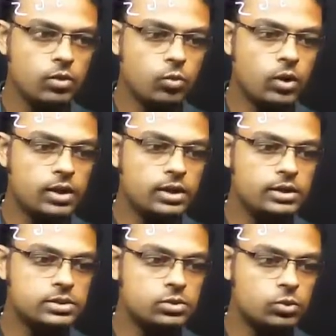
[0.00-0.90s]
1
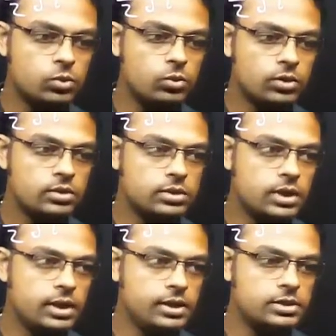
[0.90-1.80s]
is to
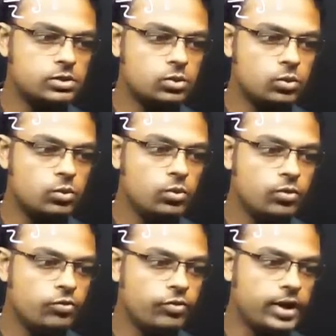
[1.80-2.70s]
3 is to
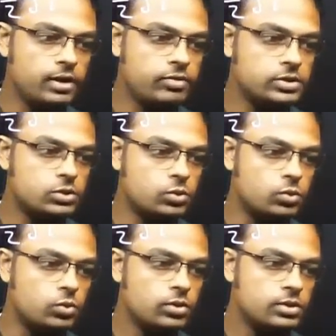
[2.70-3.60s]
5 is
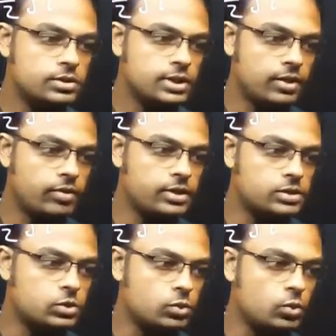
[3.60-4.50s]
to 7
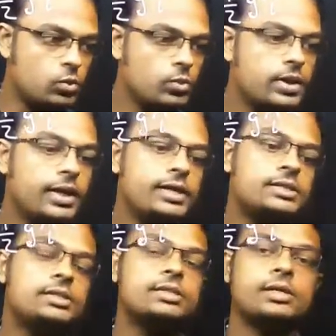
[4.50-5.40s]
is to
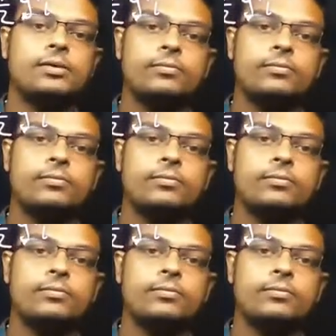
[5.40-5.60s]
etc.